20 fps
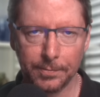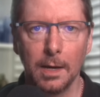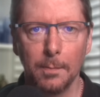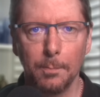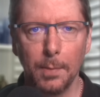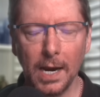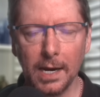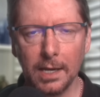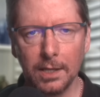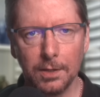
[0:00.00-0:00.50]

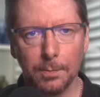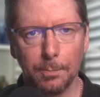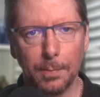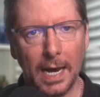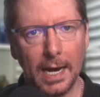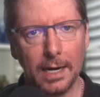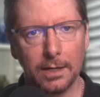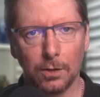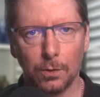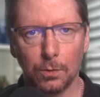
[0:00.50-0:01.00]
Back in the
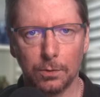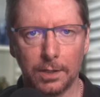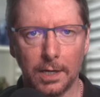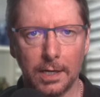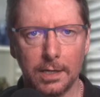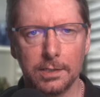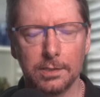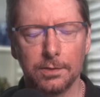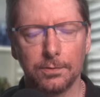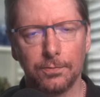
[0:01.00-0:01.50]
bad old
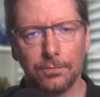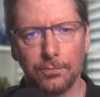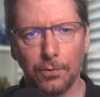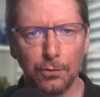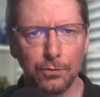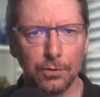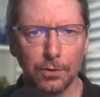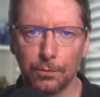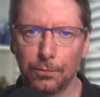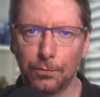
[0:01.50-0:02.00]
days of
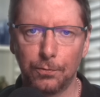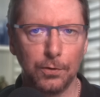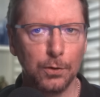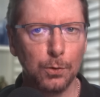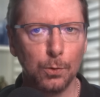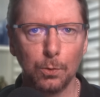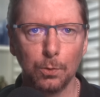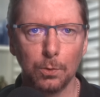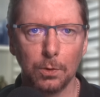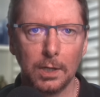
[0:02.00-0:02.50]
fossil
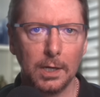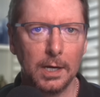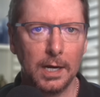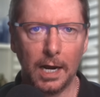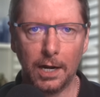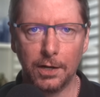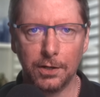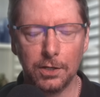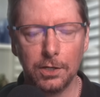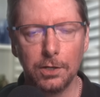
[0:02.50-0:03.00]
fuel
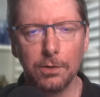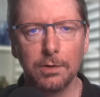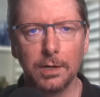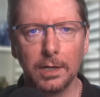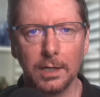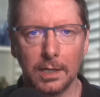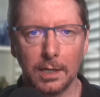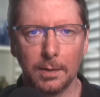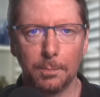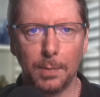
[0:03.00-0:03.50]
and
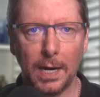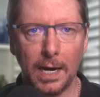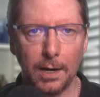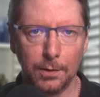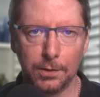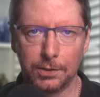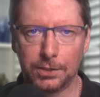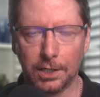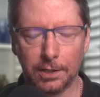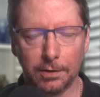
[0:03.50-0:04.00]
nuclear power
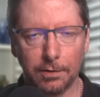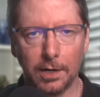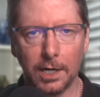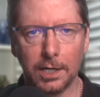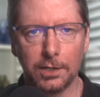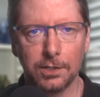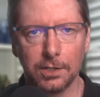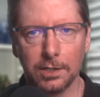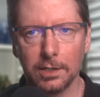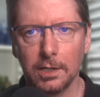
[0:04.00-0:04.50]

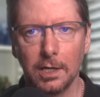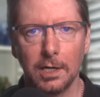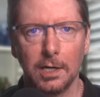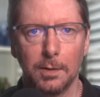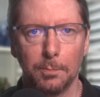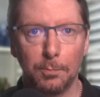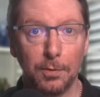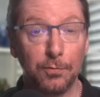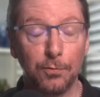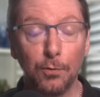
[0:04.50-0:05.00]
generation,
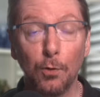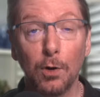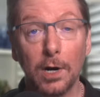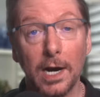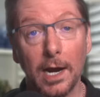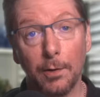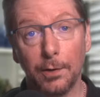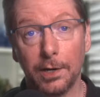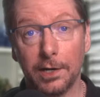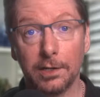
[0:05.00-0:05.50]
before
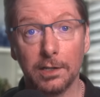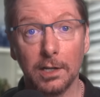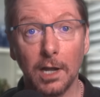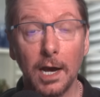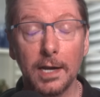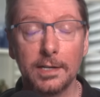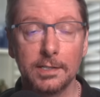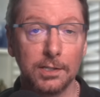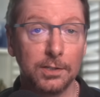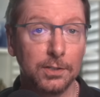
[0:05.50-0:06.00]
our
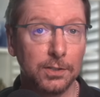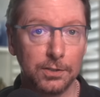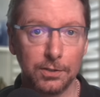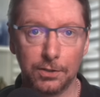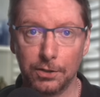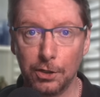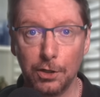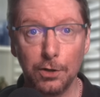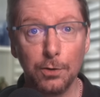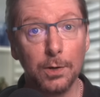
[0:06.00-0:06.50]
enlightened
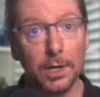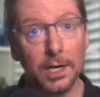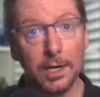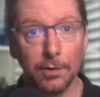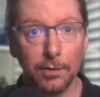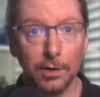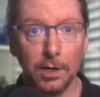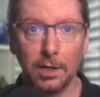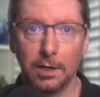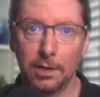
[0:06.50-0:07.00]
new
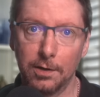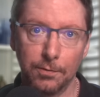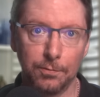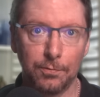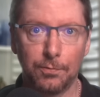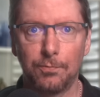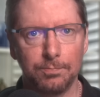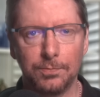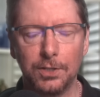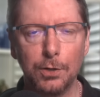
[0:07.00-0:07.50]
era
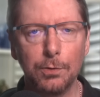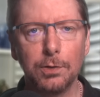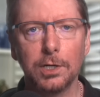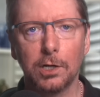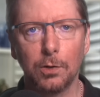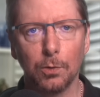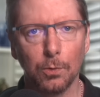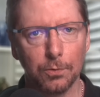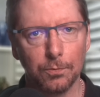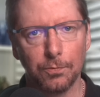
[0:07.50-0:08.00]
of
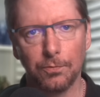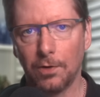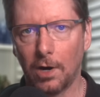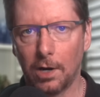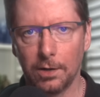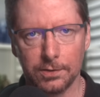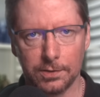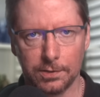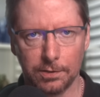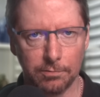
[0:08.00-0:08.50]
unicorn
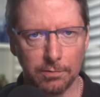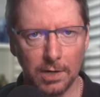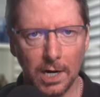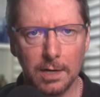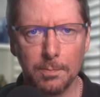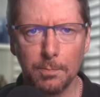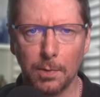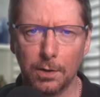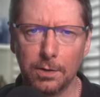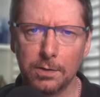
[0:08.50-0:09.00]
farts and
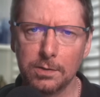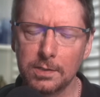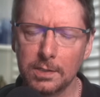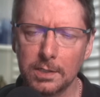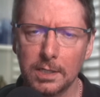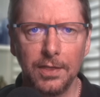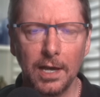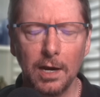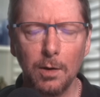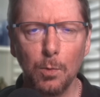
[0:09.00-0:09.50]
rainbows,
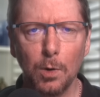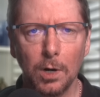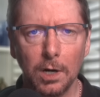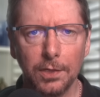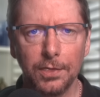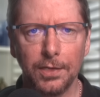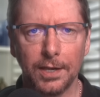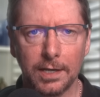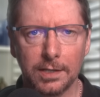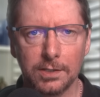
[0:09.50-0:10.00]
there were
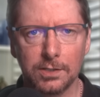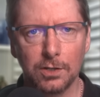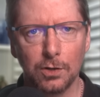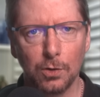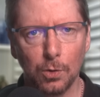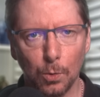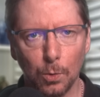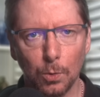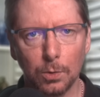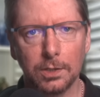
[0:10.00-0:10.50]
things
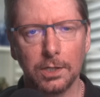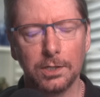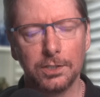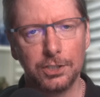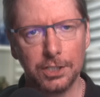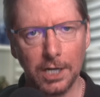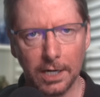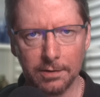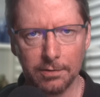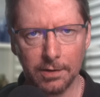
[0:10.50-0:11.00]
called
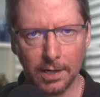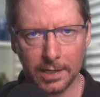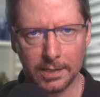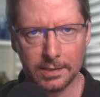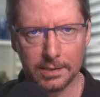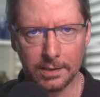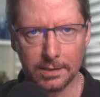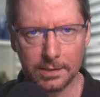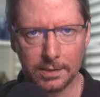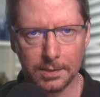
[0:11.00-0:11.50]

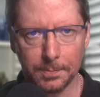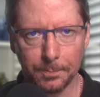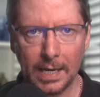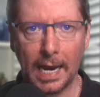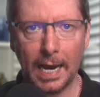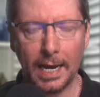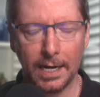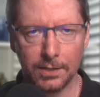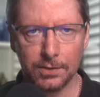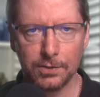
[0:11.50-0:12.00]
generators
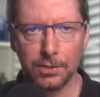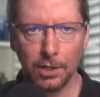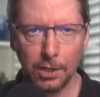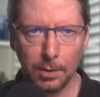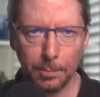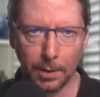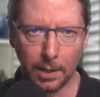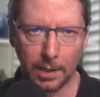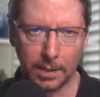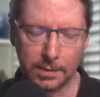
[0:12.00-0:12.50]
and
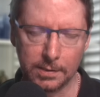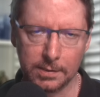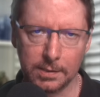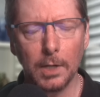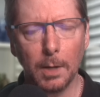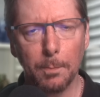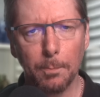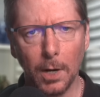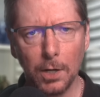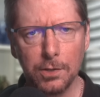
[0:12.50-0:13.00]
turbines.
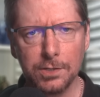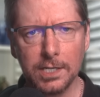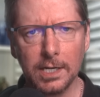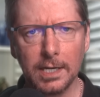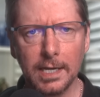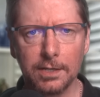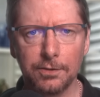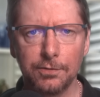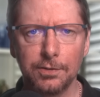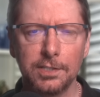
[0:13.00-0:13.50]
Most
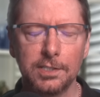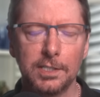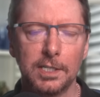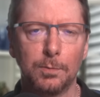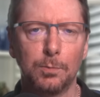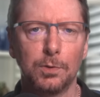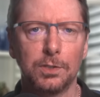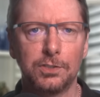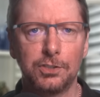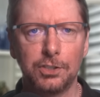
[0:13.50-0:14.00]
electricity
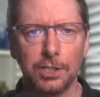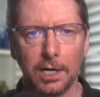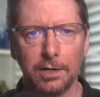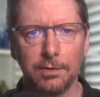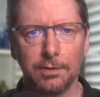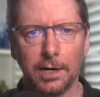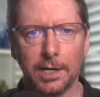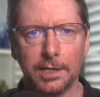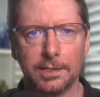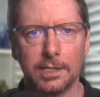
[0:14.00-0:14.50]
was
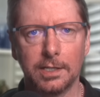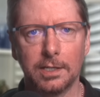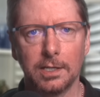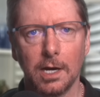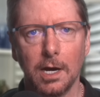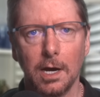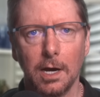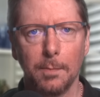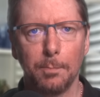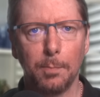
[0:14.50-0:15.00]
generated
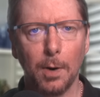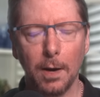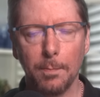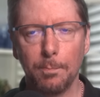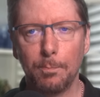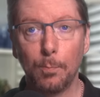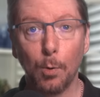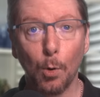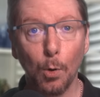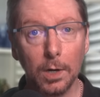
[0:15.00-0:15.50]
by
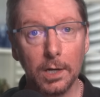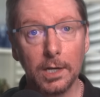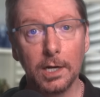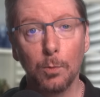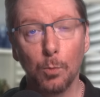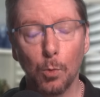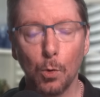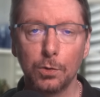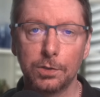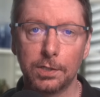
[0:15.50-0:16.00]
boiling
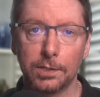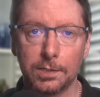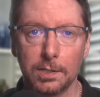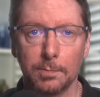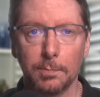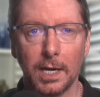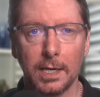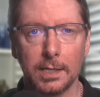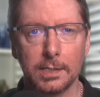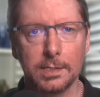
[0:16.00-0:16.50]
water to
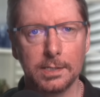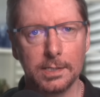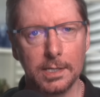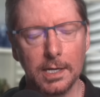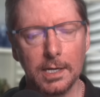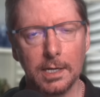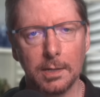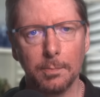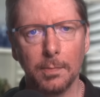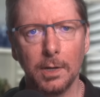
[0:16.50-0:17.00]
make
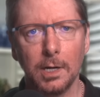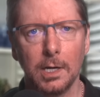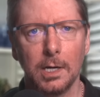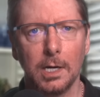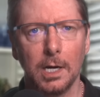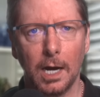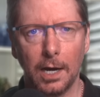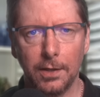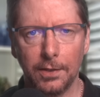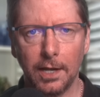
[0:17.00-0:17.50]
steam
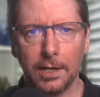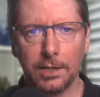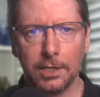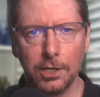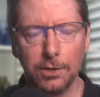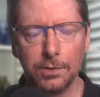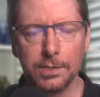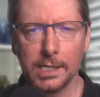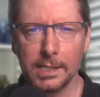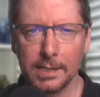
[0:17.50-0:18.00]
and then
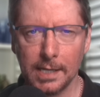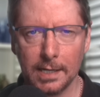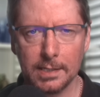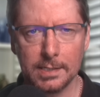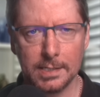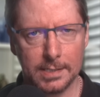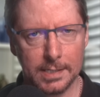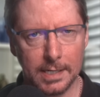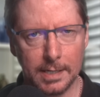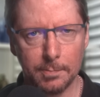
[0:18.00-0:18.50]
using that
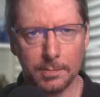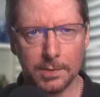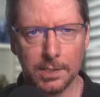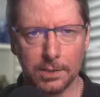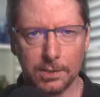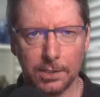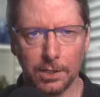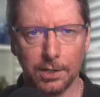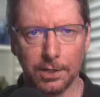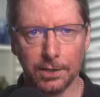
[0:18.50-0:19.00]
steam to
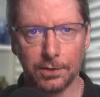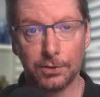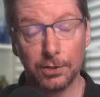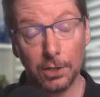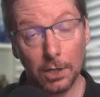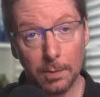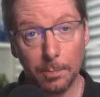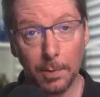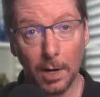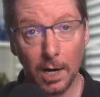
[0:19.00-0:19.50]
turn a
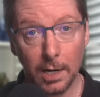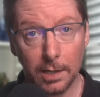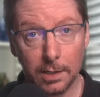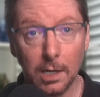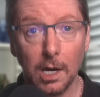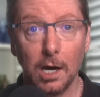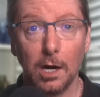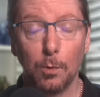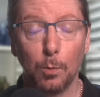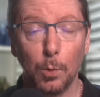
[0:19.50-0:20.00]
turbine,
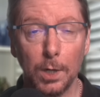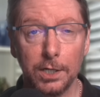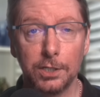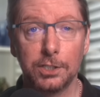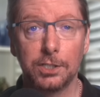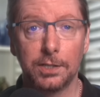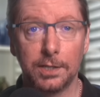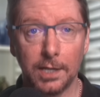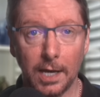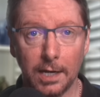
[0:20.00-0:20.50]

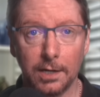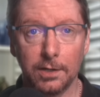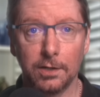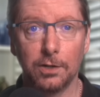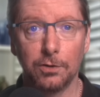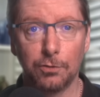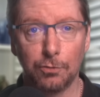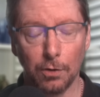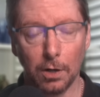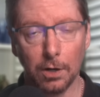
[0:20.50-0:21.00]
which then
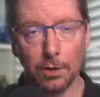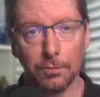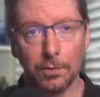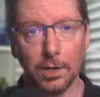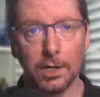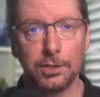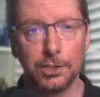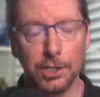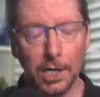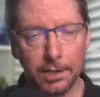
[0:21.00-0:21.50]
drove
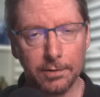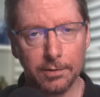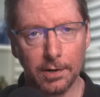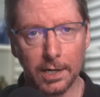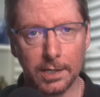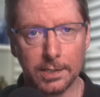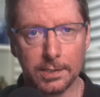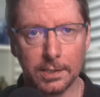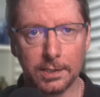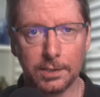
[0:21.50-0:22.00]
a
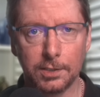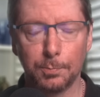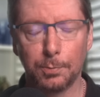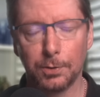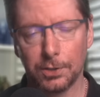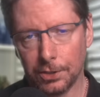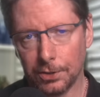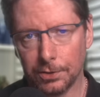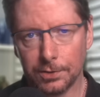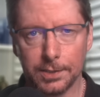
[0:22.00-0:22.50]
generator to
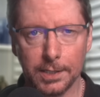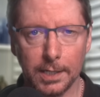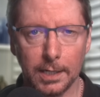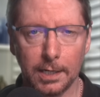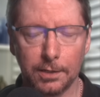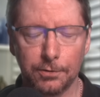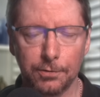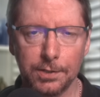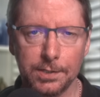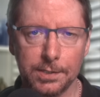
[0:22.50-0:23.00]
produce the
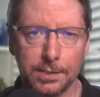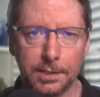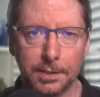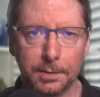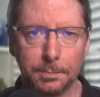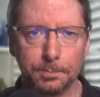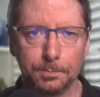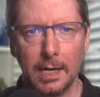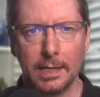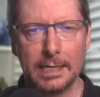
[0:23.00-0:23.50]
electricity.
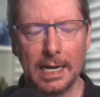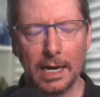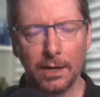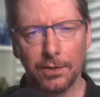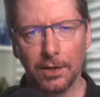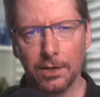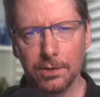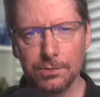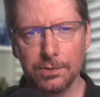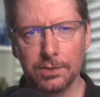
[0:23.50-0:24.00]
Now,
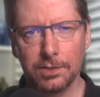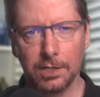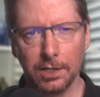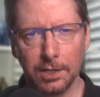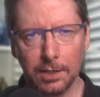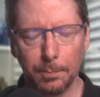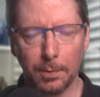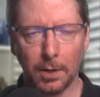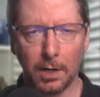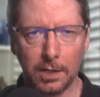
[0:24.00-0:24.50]
those
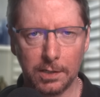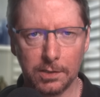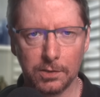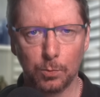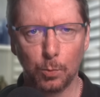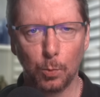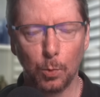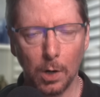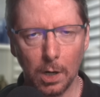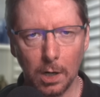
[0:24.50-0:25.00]
turbines
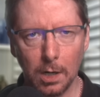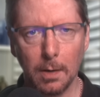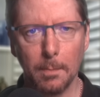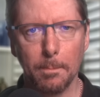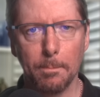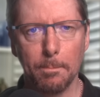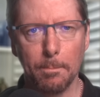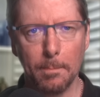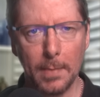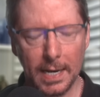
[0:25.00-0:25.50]
were
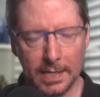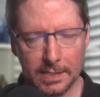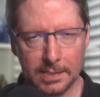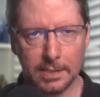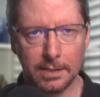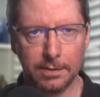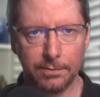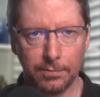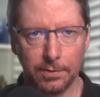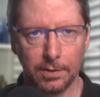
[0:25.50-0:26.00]

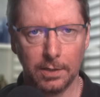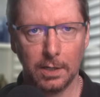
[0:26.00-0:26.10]
massive.